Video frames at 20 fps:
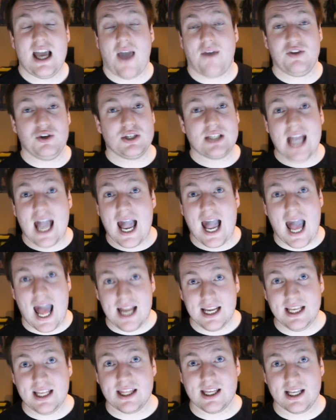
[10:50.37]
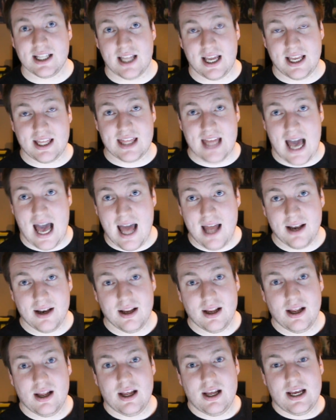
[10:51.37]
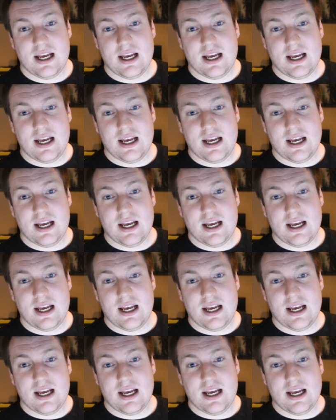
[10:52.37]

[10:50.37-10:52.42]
if you say anything like that